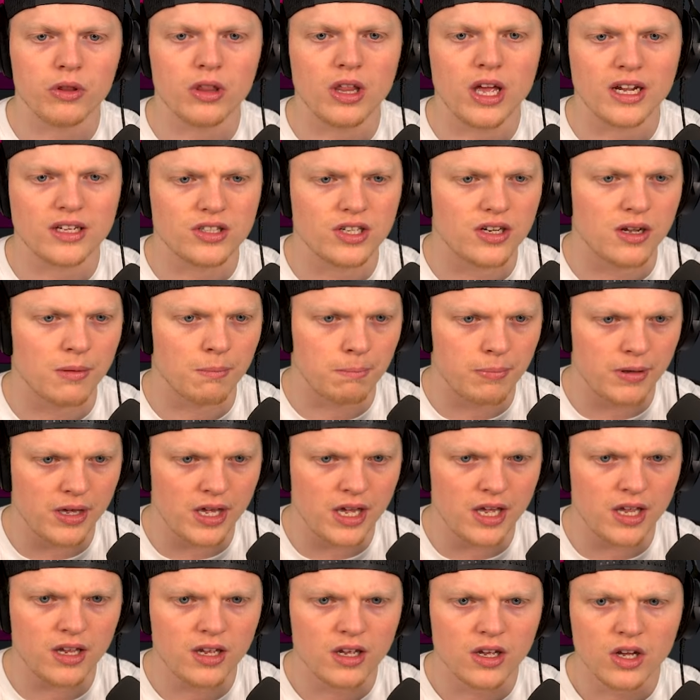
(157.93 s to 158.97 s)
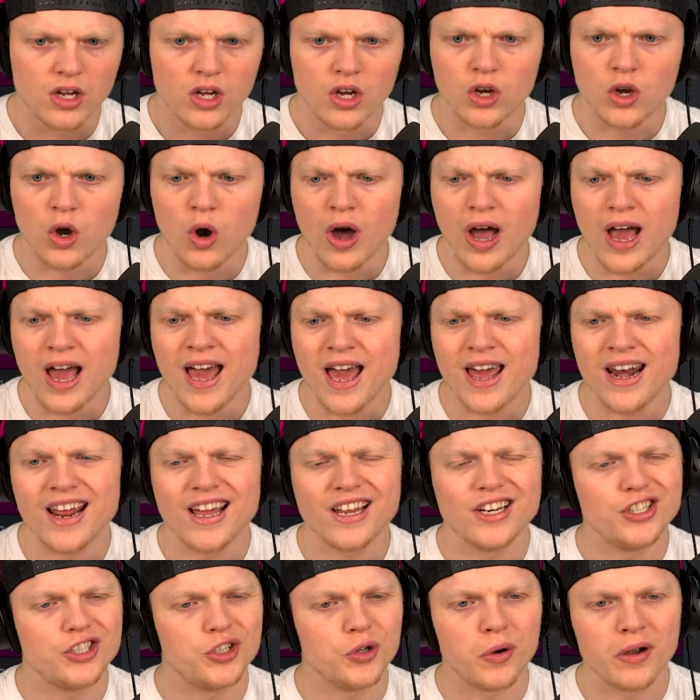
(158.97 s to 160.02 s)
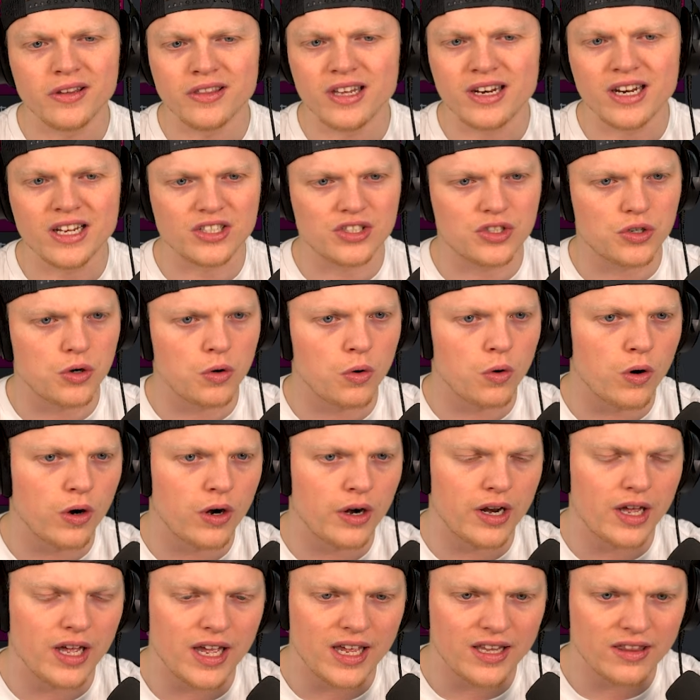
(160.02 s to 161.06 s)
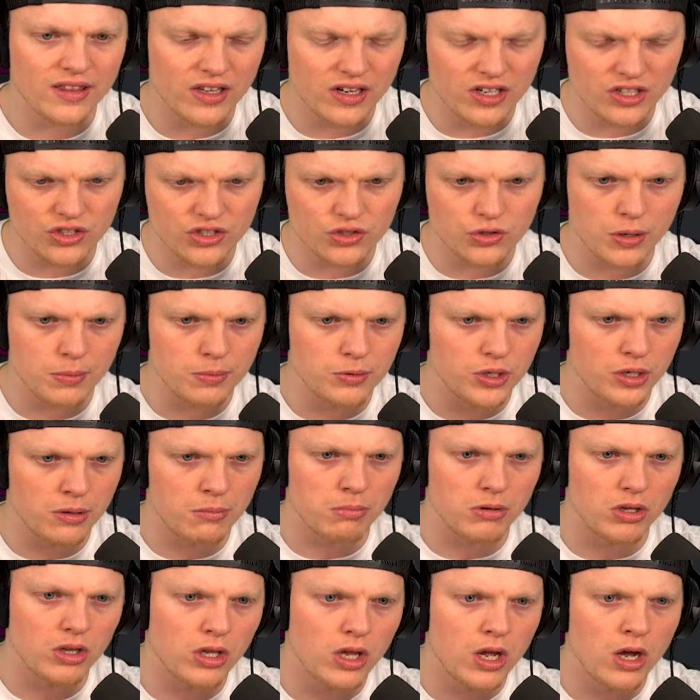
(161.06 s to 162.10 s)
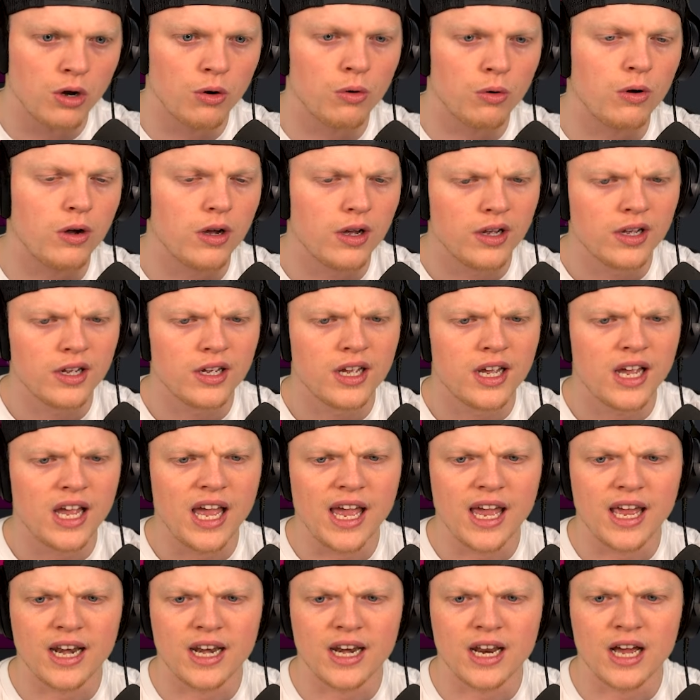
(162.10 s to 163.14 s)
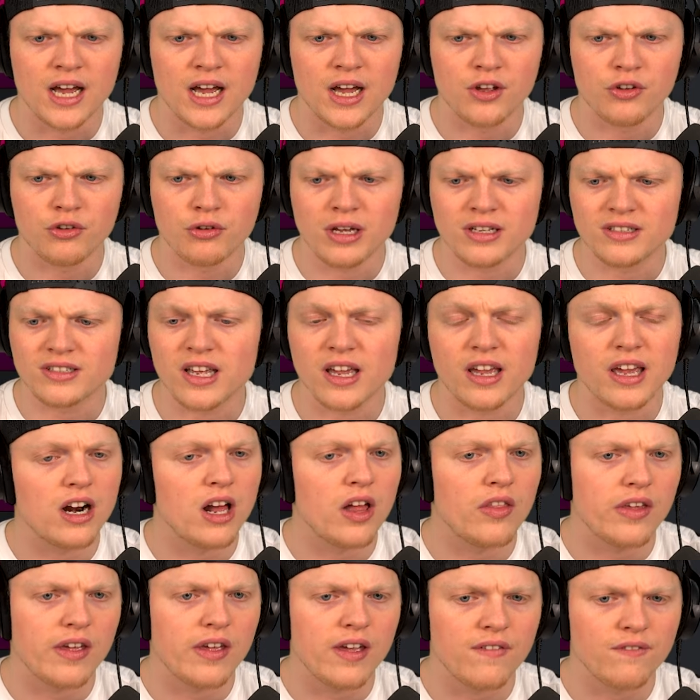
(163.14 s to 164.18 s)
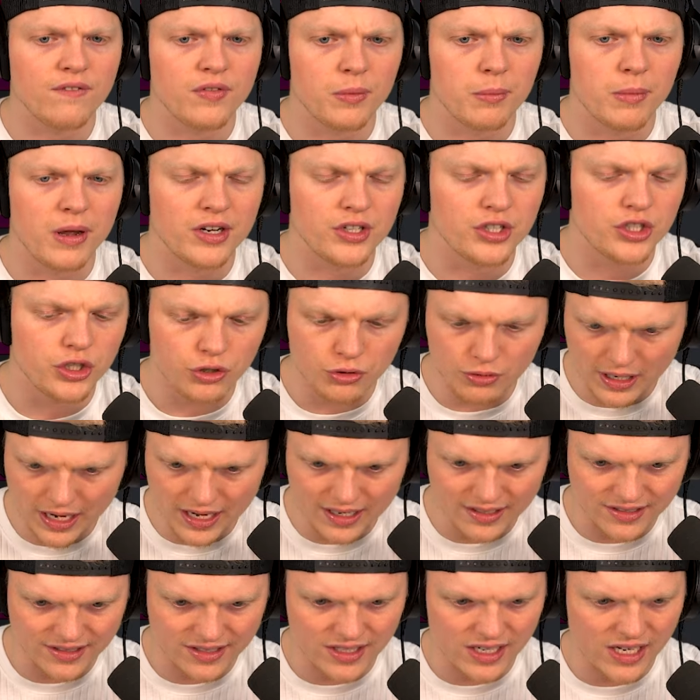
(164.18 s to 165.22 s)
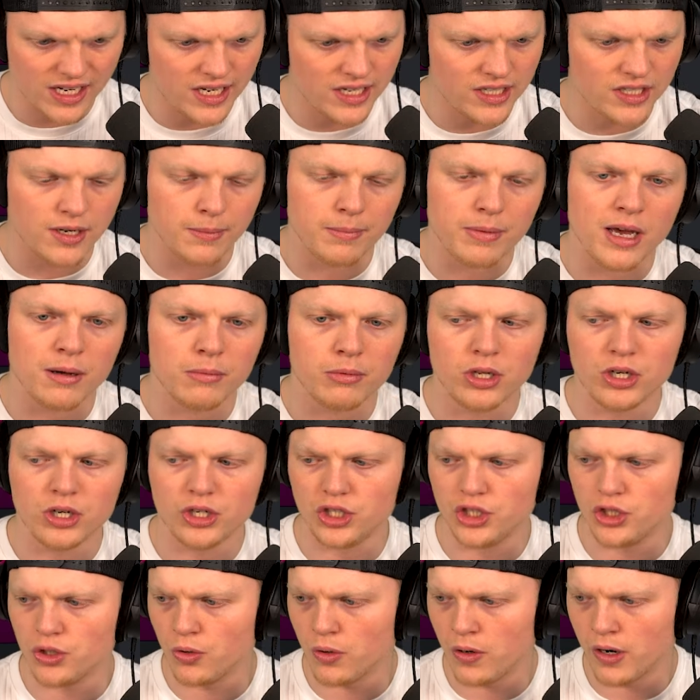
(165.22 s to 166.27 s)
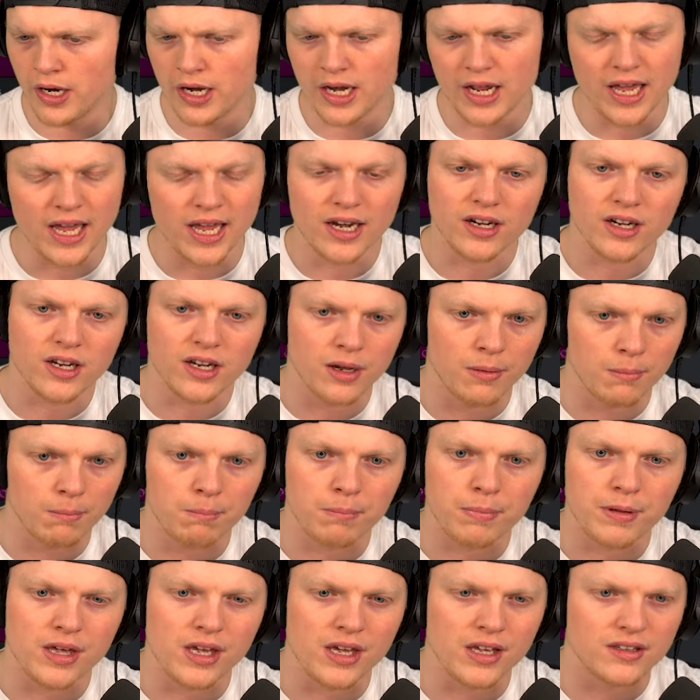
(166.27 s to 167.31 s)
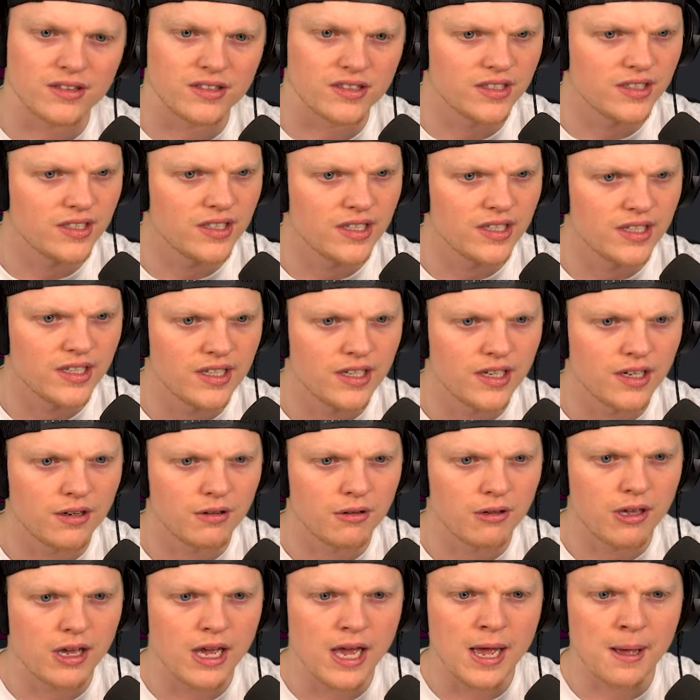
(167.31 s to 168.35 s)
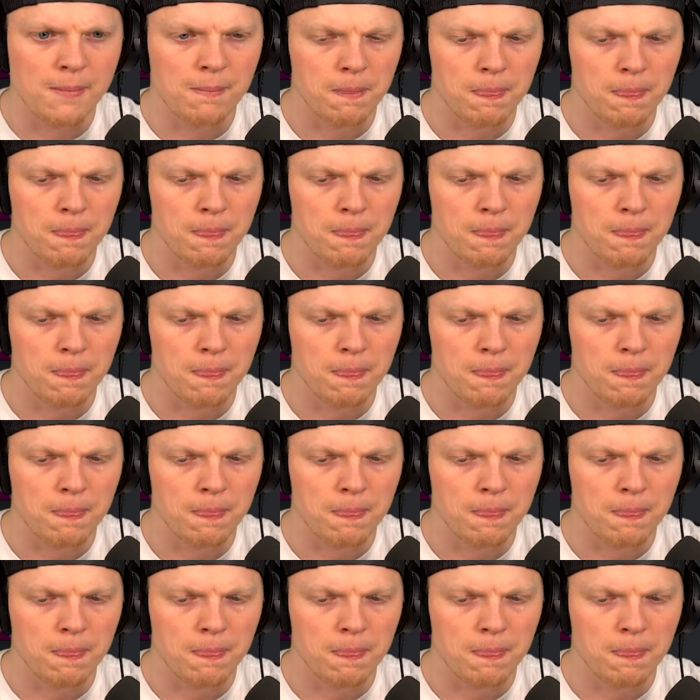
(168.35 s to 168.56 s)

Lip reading: like to compete, go ahead, join the Discord in the description below. And you guys can get all the information you guys need to be able to join and compete. Okay.